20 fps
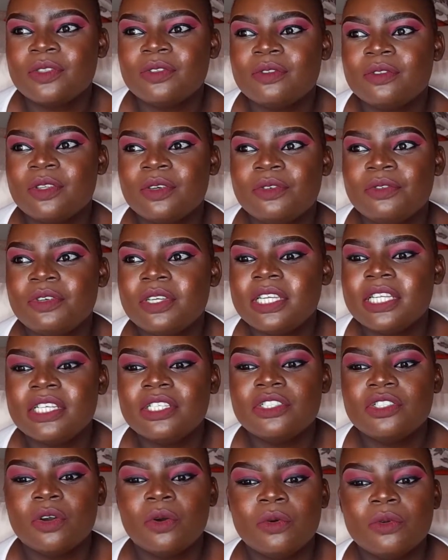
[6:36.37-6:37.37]
They really
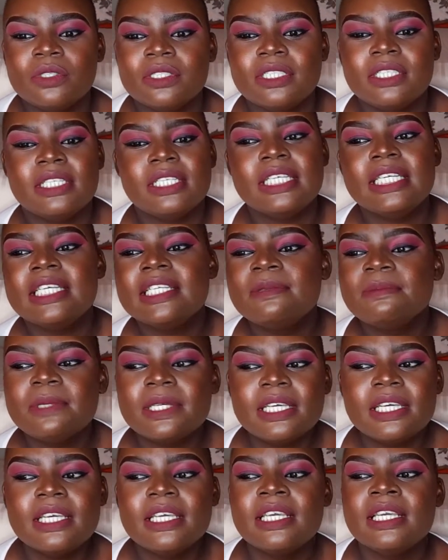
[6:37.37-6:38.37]
don't need
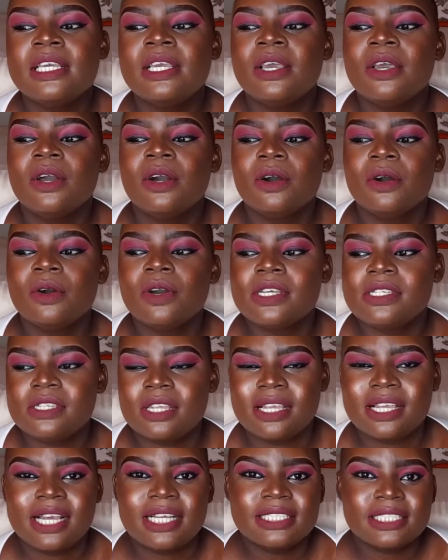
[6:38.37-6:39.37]
me, or is
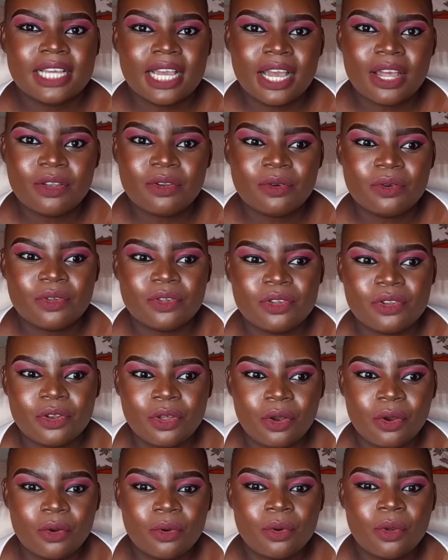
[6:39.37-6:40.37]
it
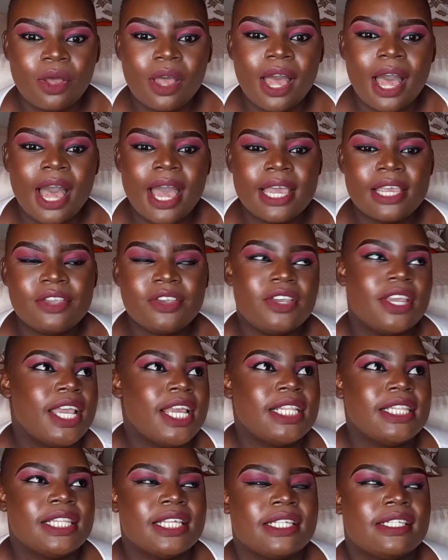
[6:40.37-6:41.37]
I
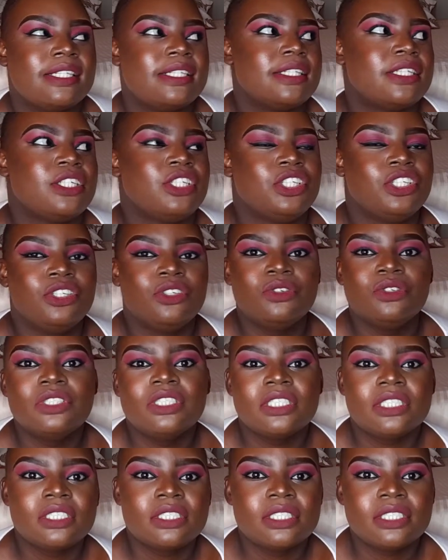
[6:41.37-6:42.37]
create this
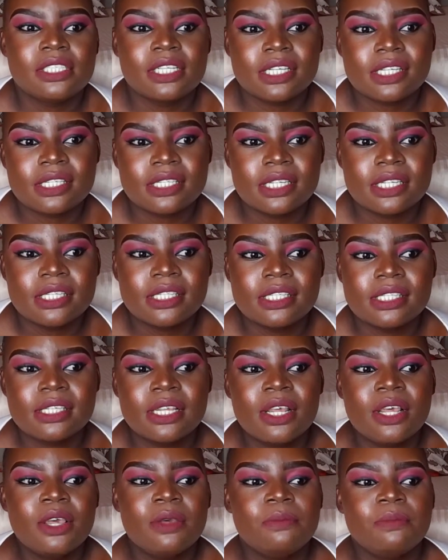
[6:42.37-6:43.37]
huge distance
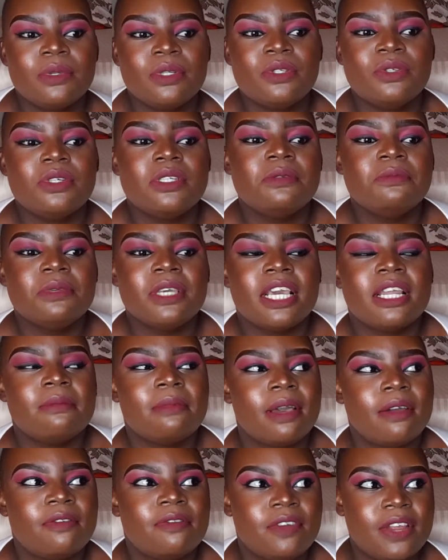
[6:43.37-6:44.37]
between me and
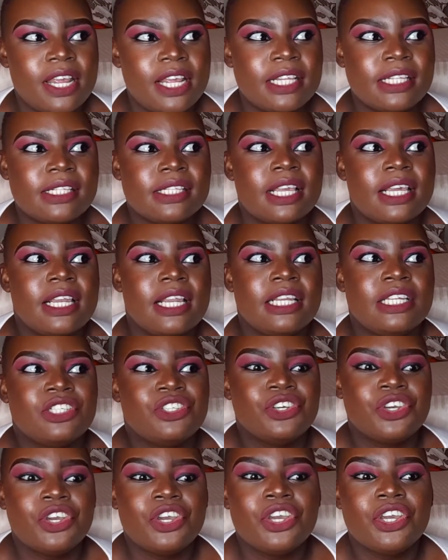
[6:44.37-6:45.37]
my friends, and in
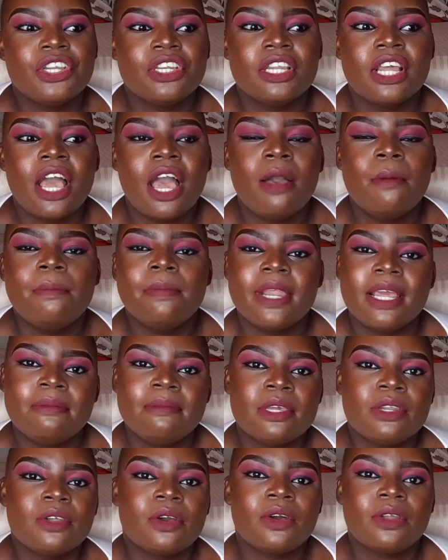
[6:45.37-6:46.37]
turn blame
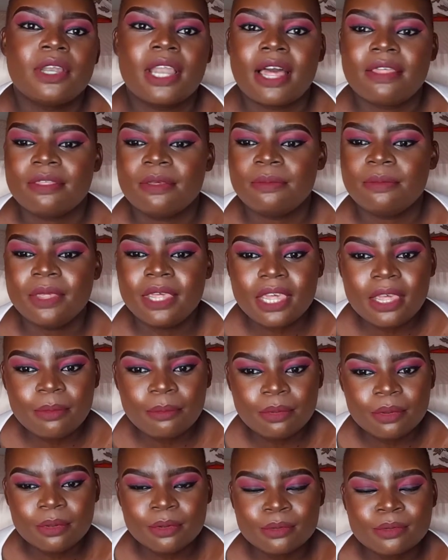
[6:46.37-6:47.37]
it on other
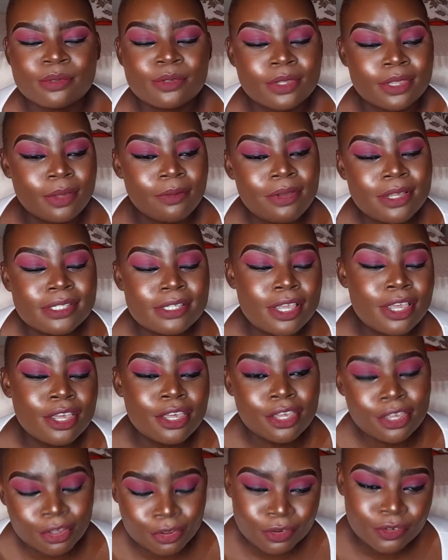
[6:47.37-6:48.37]
people. So that was a
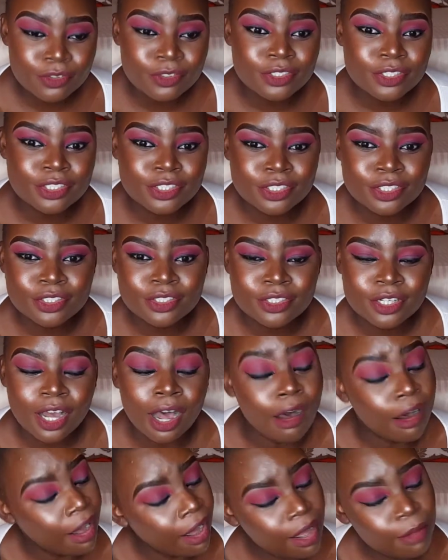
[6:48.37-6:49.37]
huge
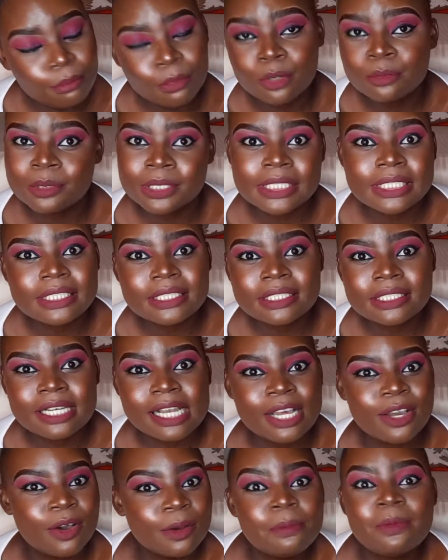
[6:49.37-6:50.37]
aha moment,
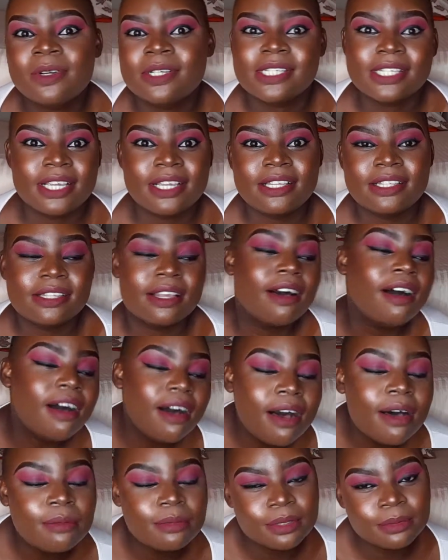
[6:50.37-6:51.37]
like Oprah says,
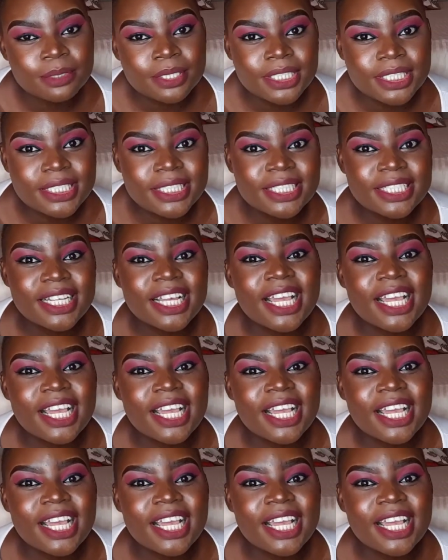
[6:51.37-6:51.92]
aha moment.